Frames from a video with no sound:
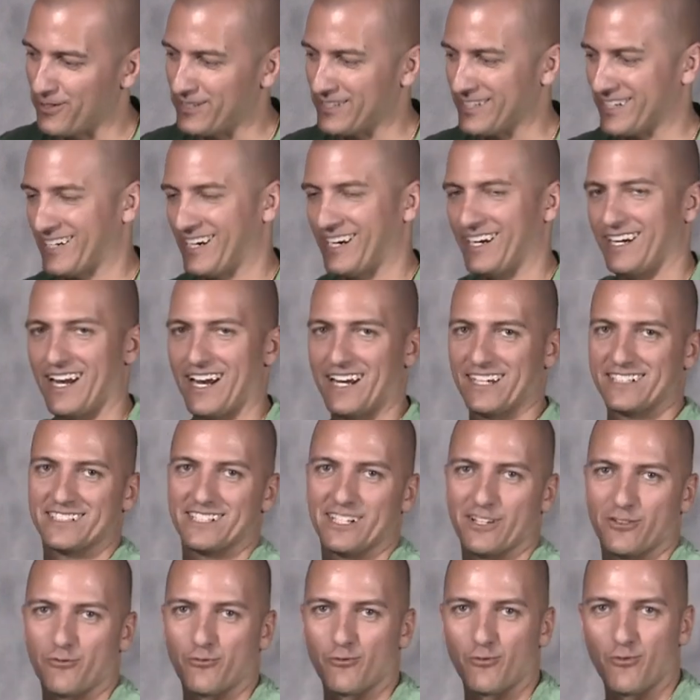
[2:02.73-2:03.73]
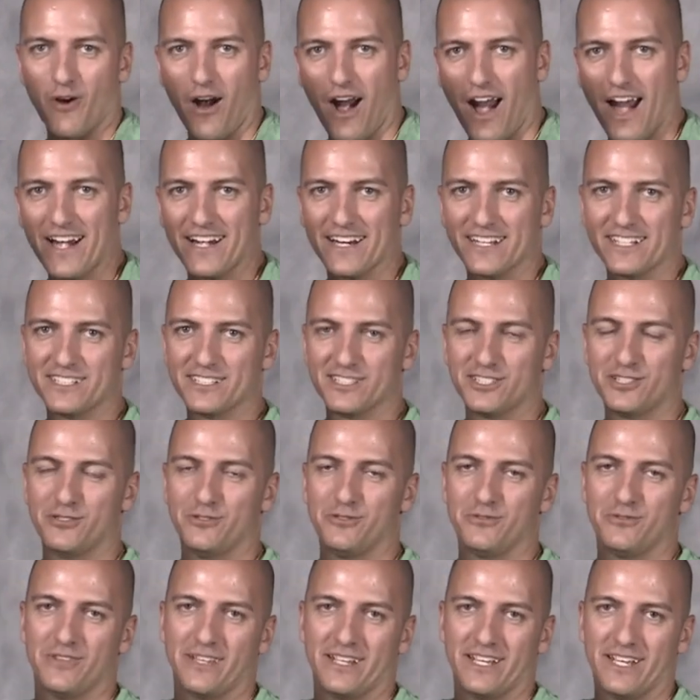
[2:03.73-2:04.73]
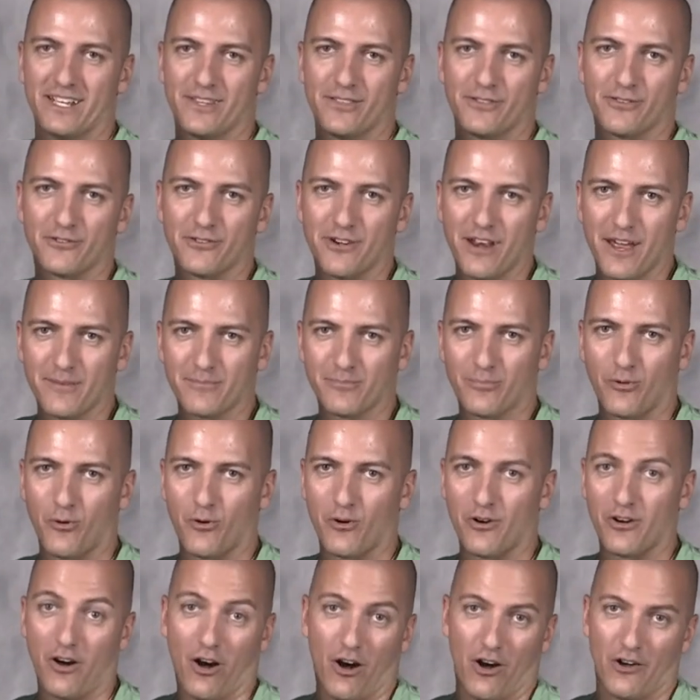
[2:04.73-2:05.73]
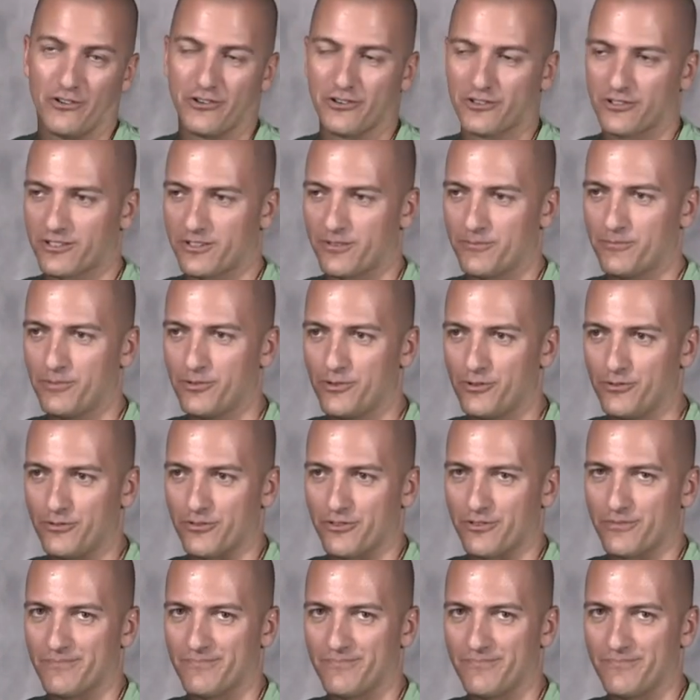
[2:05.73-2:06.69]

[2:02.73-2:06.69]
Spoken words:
to connect it right into the Ethernet port on your computer.